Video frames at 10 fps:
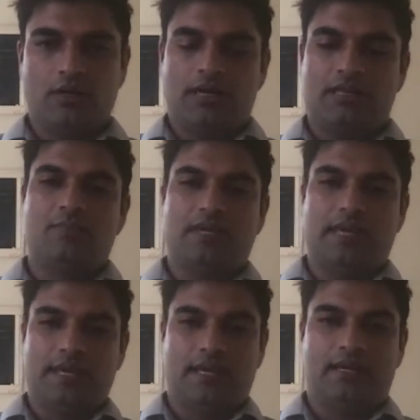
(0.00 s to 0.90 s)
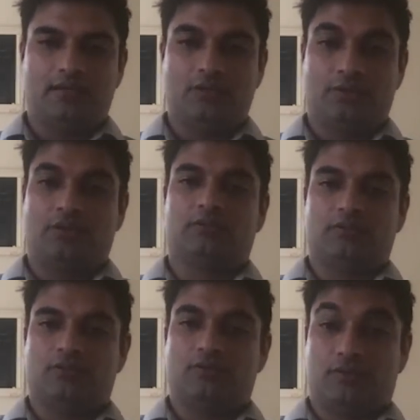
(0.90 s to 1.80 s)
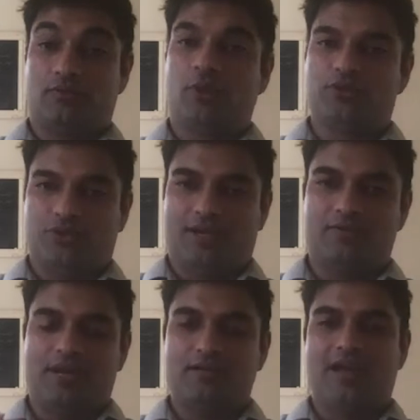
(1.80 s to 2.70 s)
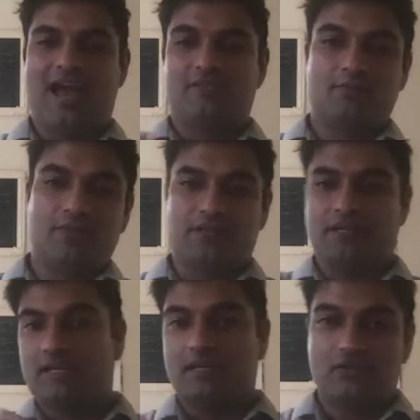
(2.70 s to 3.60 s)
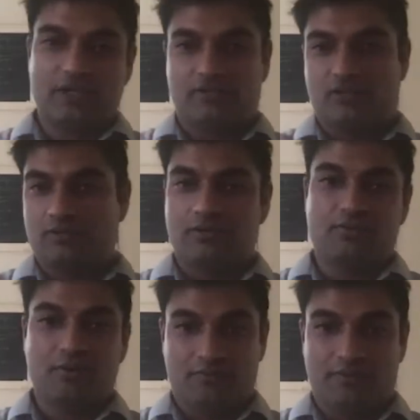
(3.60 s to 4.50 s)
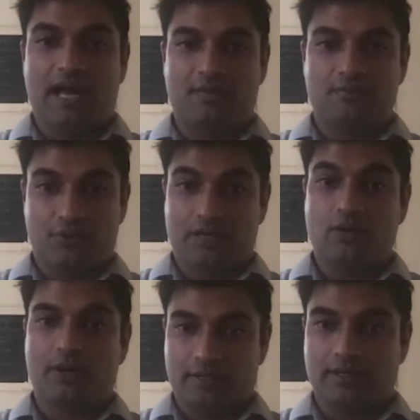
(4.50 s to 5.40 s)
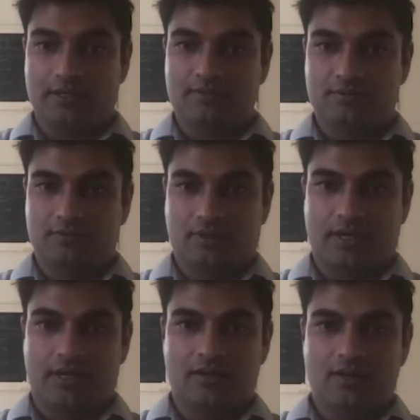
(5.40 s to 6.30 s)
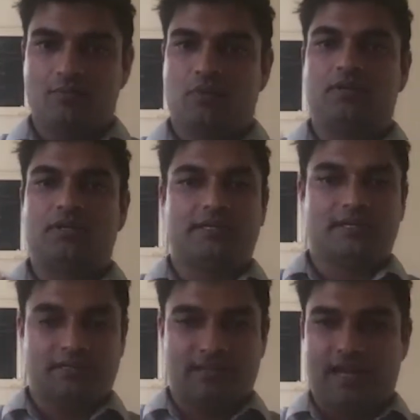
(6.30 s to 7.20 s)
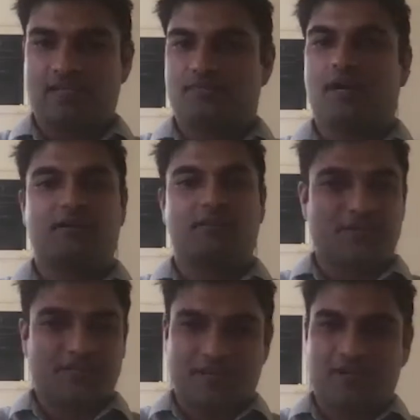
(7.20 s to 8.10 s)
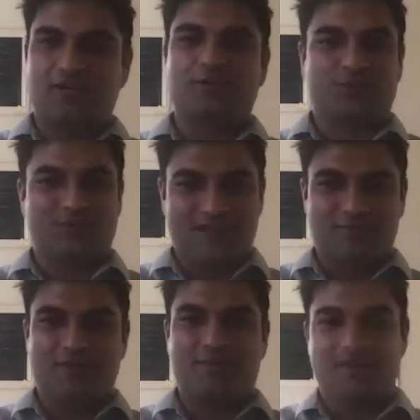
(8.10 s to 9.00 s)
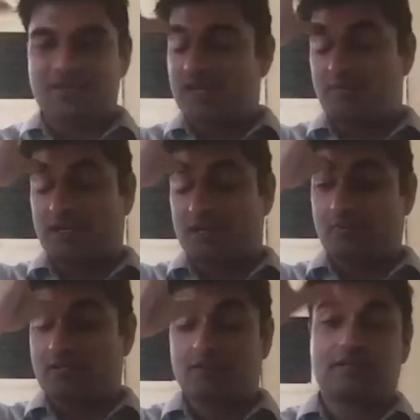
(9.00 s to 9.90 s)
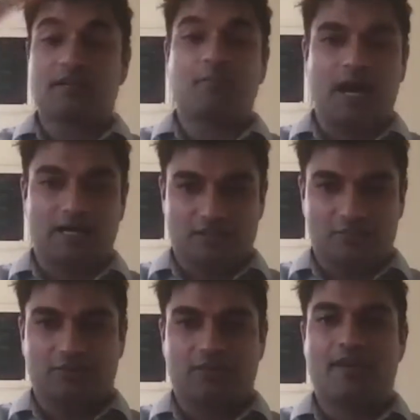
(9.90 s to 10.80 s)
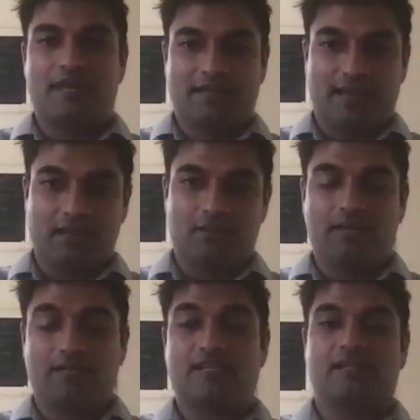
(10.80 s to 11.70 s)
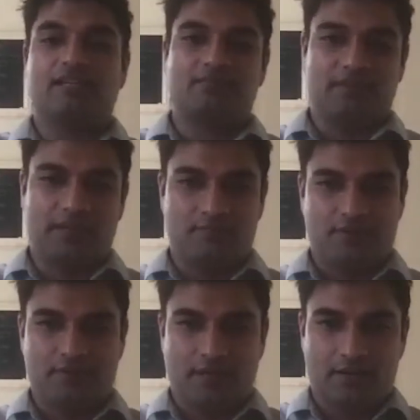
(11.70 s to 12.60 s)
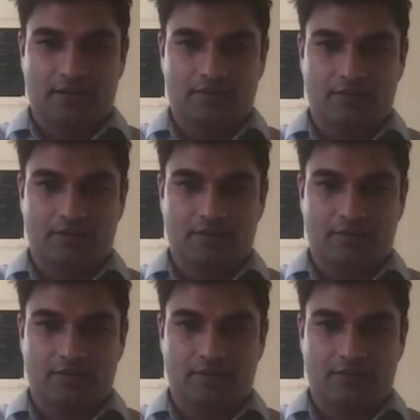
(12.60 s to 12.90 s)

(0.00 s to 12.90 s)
in the beginning, you're you're fortunate, right? You have the ability to adjust, tune, and refine pretty quickly, right? But when you get to the size of 100 million dollars or whatever it may be, it becomes nearly impossible to make that make a significant pivot here.